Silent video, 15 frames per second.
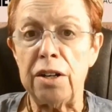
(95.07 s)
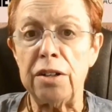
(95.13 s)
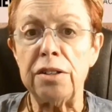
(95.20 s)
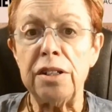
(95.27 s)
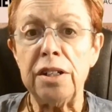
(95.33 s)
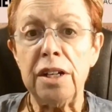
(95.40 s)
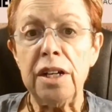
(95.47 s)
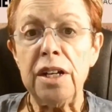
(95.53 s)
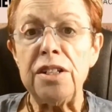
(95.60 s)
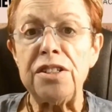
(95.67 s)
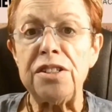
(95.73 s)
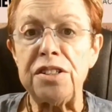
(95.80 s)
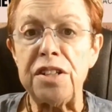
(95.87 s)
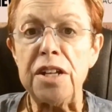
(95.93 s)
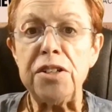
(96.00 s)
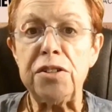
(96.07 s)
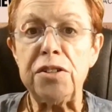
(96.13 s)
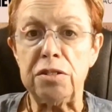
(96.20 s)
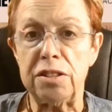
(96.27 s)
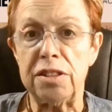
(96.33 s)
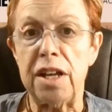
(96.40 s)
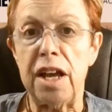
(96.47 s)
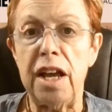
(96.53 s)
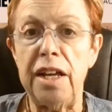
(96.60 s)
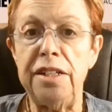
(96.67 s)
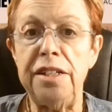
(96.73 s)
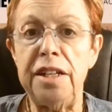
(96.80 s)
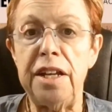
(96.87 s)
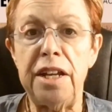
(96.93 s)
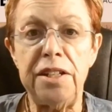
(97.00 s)
are central to
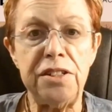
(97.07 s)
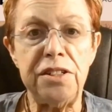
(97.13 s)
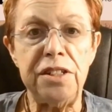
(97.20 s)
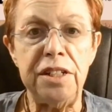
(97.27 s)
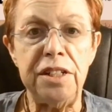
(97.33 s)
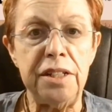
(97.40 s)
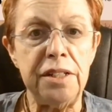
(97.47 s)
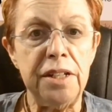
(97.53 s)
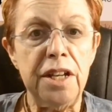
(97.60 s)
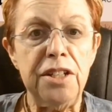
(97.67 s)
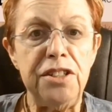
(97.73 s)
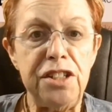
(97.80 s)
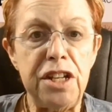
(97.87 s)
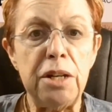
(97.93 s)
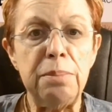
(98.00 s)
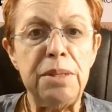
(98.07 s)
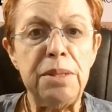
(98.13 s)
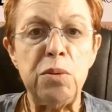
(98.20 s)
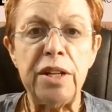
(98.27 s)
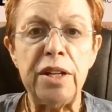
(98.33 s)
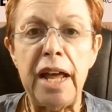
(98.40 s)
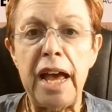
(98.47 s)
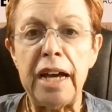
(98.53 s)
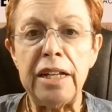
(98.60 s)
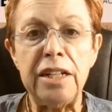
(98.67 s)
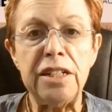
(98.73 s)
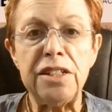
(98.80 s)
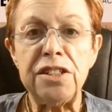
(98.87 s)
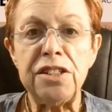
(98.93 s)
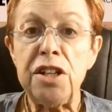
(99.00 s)
ADHD. GLP 1
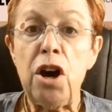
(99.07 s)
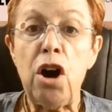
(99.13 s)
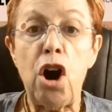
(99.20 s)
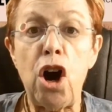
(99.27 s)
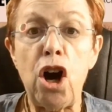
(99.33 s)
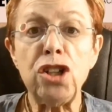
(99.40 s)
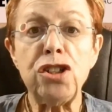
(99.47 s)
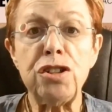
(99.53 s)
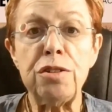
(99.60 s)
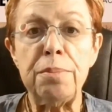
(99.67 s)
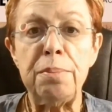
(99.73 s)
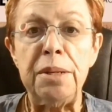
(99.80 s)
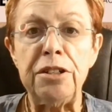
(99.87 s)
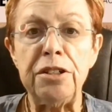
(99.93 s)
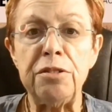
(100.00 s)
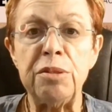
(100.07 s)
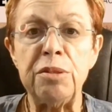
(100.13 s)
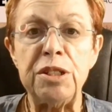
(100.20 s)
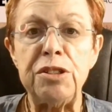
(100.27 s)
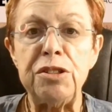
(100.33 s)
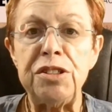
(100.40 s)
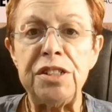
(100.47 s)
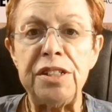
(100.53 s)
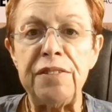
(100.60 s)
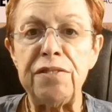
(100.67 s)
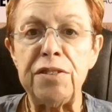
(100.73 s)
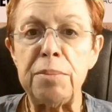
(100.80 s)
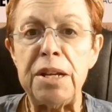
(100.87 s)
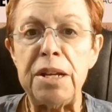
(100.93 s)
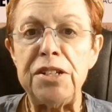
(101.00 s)
agonists also appear to reduce
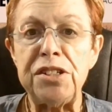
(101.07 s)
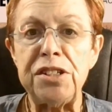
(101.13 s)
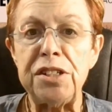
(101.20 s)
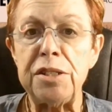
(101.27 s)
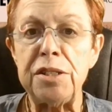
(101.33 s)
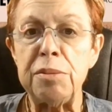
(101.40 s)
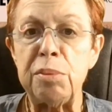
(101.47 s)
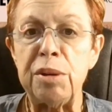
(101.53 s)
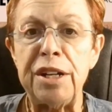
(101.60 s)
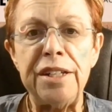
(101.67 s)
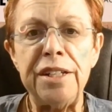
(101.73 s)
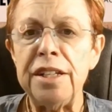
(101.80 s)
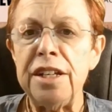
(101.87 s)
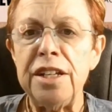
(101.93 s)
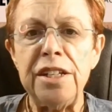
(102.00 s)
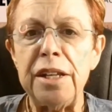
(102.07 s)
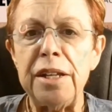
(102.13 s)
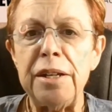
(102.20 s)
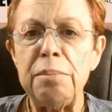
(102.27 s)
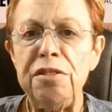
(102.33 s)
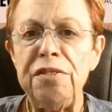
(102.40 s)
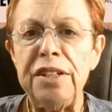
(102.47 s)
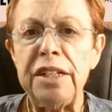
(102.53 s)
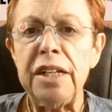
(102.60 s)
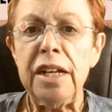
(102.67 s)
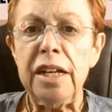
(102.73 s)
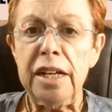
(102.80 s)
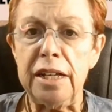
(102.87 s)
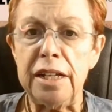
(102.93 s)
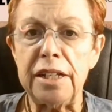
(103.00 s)
inflammation in the brain,
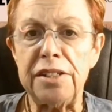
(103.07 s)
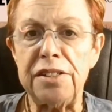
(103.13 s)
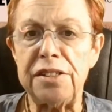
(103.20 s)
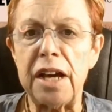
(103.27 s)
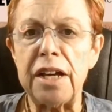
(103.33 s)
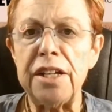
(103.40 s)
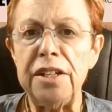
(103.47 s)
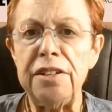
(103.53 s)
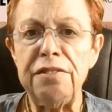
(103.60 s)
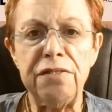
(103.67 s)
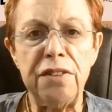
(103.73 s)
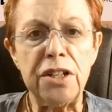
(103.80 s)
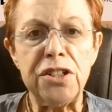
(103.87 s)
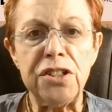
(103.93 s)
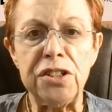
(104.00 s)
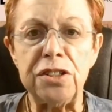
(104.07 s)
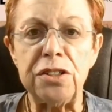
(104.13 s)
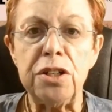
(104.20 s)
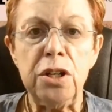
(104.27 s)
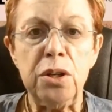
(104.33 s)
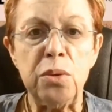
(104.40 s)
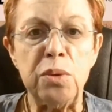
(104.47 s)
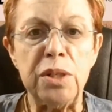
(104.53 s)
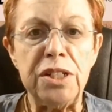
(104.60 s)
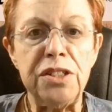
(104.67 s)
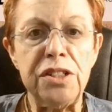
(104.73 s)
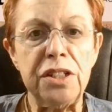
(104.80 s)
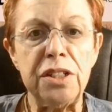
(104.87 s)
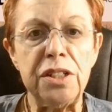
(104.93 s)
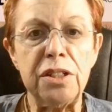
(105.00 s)
improving executive function,
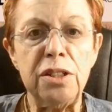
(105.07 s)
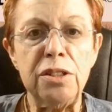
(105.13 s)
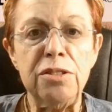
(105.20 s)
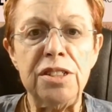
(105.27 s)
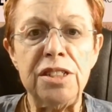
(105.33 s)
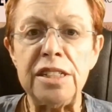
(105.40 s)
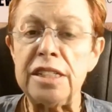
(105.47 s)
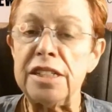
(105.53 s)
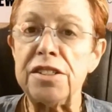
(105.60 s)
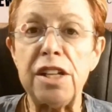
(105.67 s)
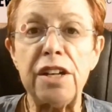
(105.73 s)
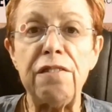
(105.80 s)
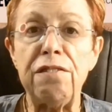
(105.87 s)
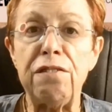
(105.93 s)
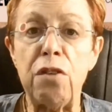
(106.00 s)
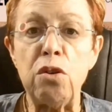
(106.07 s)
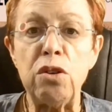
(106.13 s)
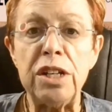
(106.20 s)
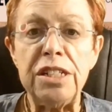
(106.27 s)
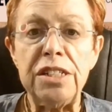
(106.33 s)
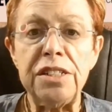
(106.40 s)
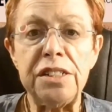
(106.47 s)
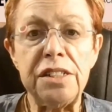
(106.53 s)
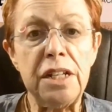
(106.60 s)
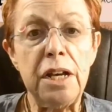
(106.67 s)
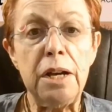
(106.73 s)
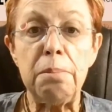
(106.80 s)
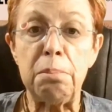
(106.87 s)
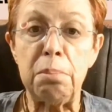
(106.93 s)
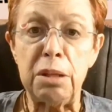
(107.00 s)
which includes things like focus,
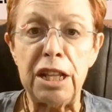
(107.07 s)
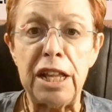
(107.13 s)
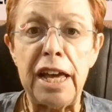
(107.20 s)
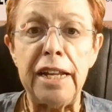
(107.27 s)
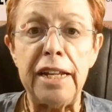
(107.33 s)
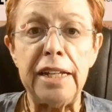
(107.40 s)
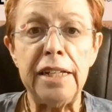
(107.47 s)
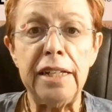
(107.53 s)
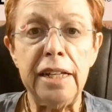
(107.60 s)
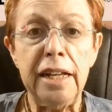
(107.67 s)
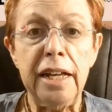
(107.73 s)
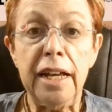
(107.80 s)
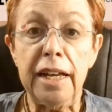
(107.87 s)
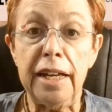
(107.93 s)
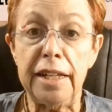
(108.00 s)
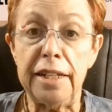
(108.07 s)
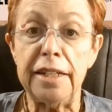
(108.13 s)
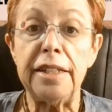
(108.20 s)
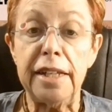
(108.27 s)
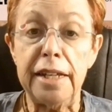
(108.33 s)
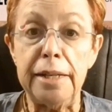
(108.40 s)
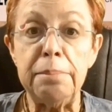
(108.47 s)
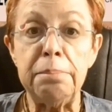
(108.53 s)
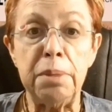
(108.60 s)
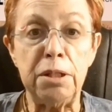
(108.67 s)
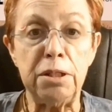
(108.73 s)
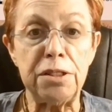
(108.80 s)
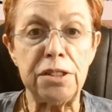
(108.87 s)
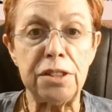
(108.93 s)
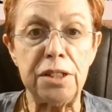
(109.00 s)
planning, and
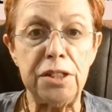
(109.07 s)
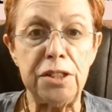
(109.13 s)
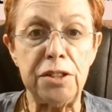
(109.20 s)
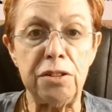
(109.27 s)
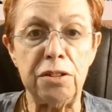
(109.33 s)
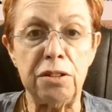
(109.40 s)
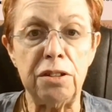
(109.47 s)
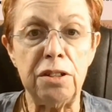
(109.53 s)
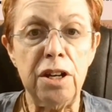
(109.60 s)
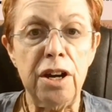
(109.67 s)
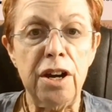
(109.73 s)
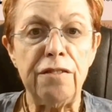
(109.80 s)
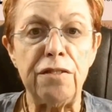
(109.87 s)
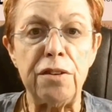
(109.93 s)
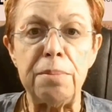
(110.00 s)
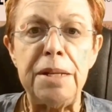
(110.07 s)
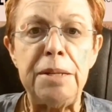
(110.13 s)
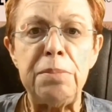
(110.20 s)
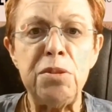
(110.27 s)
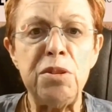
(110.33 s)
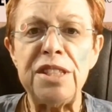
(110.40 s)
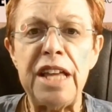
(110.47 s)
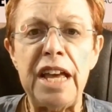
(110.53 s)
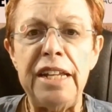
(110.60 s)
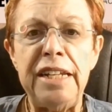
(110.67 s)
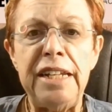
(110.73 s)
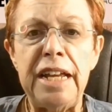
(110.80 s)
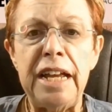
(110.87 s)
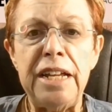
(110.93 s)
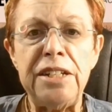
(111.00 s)
impulse control. For people with
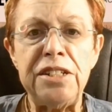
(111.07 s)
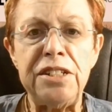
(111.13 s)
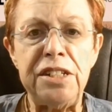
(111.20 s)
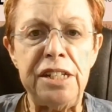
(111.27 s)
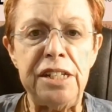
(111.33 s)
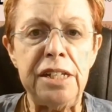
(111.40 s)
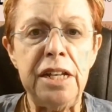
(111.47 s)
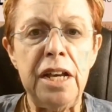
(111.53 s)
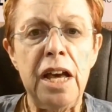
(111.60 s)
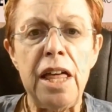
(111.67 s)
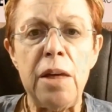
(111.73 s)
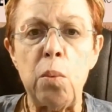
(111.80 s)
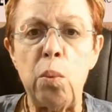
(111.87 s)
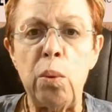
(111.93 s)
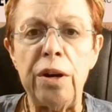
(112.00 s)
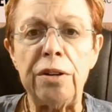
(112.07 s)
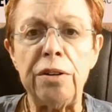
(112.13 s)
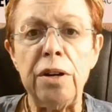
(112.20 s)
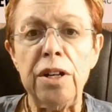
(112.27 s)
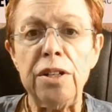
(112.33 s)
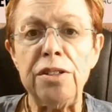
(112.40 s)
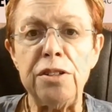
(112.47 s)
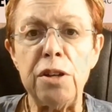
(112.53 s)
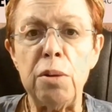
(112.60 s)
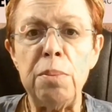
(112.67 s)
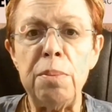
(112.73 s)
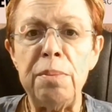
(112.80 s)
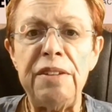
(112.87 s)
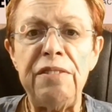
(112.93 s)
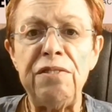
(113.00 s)
ADHD, where
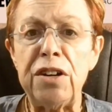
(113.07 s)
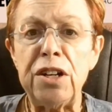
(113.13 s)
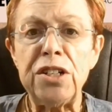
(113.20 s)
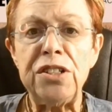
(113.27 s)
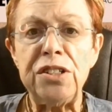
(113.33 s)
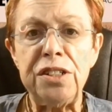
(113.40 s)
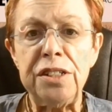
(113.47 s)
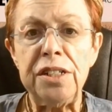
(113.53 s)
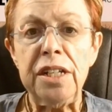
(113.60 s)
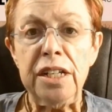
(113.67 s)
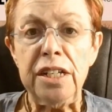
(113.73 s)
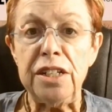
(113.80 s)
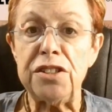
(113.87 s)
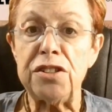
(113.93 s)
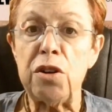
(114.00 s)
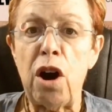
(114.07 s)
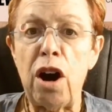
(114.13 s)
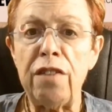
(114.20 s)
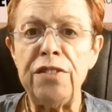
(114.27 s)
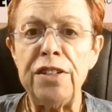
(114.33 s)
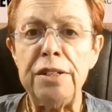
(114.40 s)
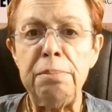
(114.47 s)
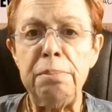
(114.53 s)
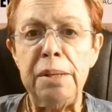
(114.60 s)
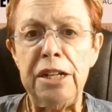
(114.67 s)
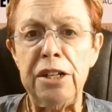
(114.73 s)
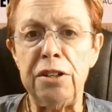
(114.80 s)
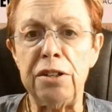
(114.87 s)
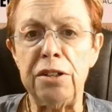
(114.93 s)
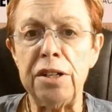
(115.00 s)
dopamine function is often
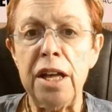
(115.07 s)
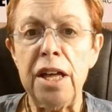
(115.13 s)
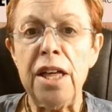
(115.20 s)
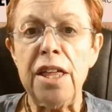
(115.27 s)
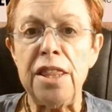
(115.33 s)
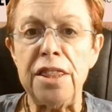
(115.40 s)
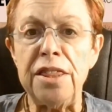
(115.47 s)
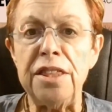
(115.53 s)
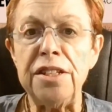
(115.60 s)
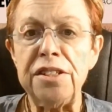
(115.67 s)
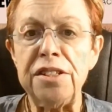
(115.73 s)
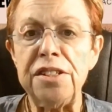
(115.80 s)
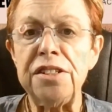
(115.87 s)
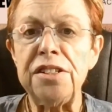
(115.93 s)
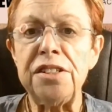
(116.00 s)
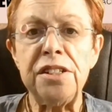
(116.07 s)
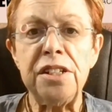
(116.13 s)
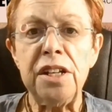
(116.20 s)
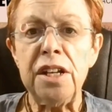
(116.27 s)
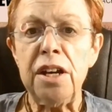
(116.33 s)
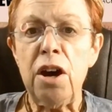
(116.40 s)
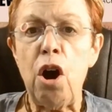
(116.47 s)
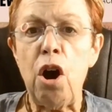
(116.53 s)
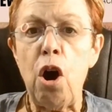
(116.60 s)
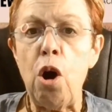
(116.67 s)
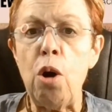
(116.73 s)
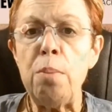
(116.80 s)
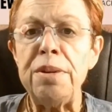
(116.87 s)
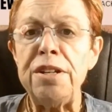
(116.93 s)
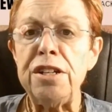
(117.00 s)
impaired, this has
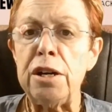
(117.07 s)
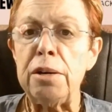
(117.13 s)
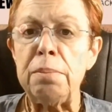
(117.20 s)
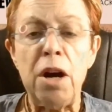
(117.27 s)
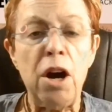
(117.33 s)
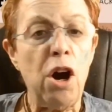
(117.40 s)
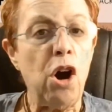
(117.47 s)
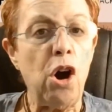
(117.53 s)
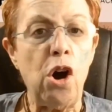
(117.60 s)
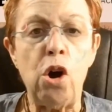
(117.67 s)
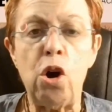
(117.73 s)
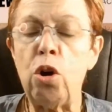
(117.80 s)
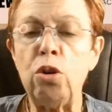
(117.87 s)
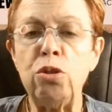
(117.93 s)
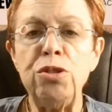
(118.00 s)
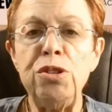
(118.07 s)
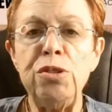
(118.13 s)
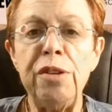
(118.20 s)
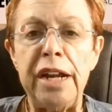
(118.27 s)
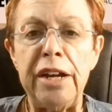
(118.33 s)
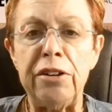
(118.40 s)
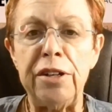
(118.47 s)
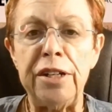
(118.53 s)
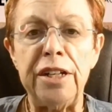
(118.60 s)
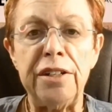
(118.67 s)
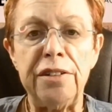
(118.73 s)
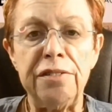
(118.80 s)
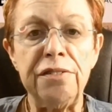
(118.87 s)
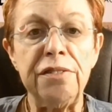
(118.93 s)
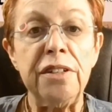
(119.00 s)
opened up a whole new
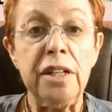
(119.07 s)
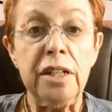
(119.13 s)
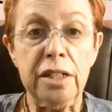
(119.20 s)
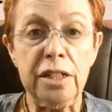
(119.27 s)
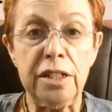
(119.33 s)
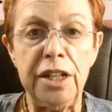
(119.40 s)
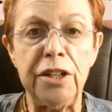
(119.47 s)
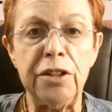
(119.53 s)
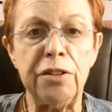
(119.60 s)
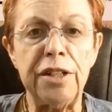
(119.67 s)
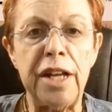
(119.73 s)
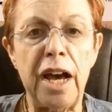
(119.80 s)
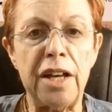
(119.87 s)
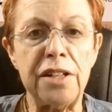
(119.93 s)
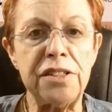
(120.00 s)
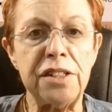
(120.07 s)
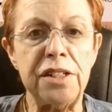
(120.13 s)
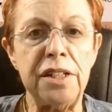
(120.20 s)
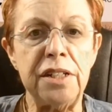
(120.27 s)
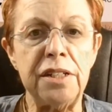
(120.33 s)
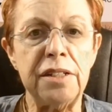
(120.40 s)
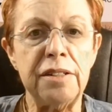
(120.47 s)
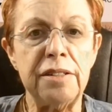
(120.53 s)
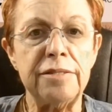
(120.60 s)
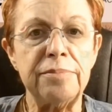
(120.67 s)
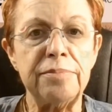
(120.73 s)
area of curiosity.